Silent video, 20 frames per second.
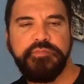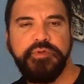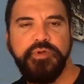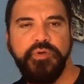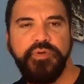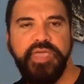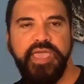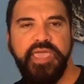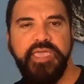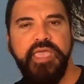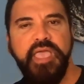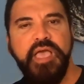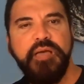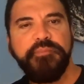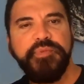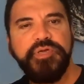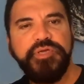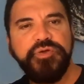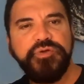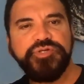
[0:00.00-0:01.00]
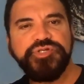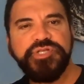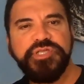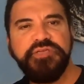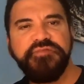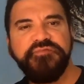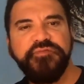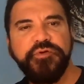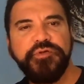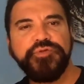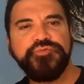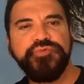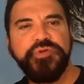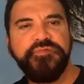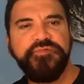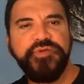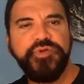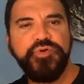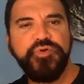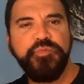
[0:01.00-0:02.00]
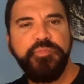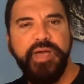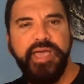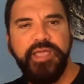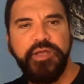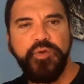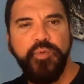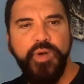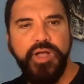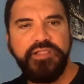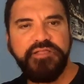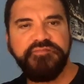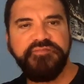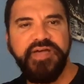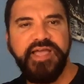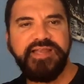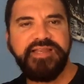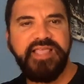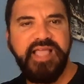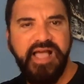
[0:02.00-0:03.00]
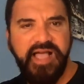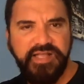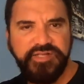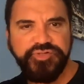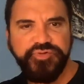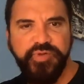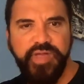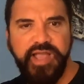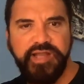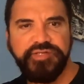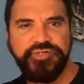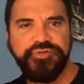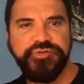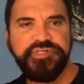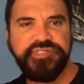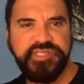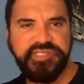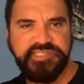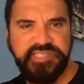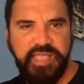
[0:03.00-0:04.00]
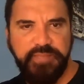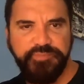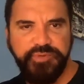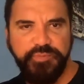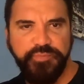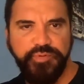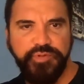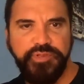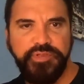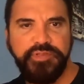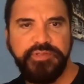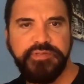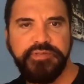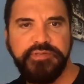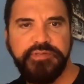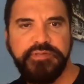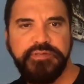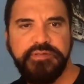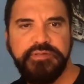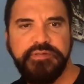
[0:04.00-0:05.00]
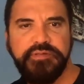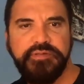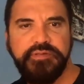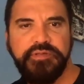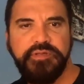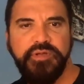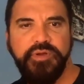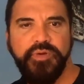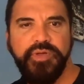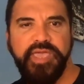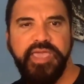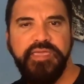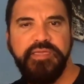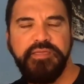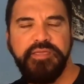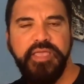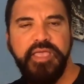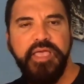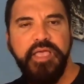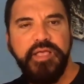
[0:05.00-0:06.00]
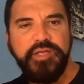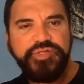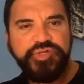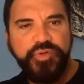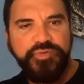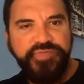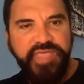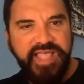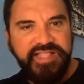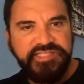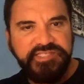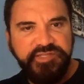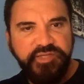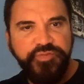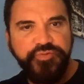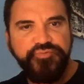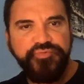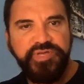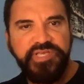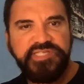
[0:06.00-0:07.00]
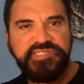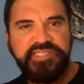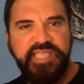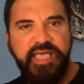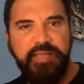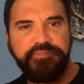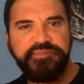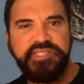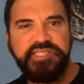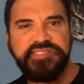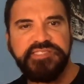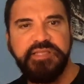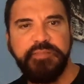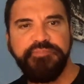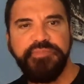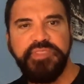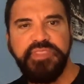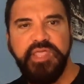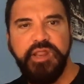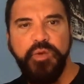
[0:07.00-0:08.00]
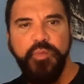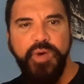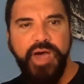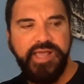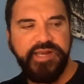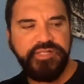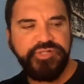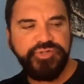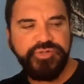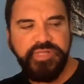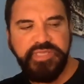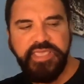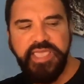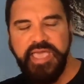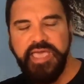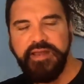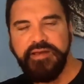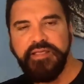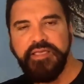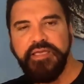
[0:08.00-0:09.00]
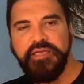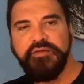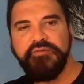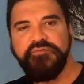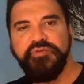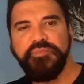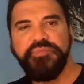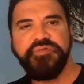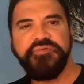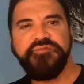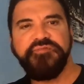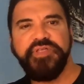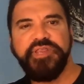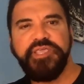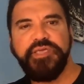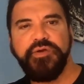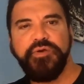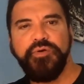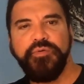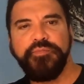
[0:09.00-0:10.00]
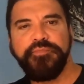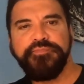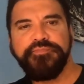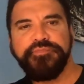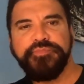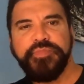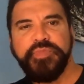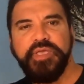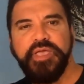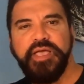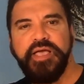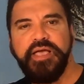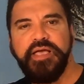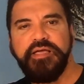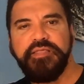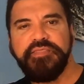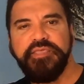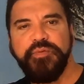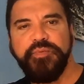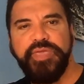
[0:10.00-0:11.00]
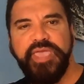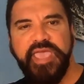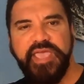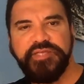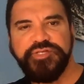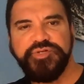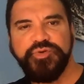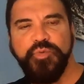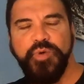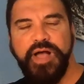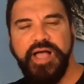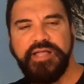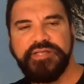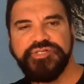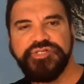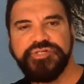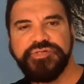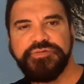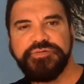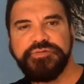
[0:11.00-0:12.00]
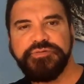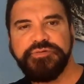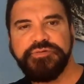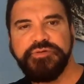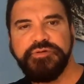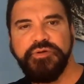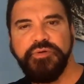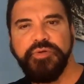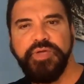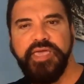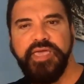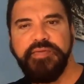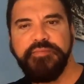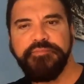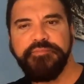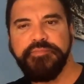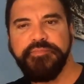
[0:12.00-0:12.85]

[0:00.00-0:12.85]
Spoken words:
Okay? But usually further review by a qualified contractor is acceptable. Okay? So that's the 3 steps. That's something that I wanted you to get from the video that we had you watch. Okay?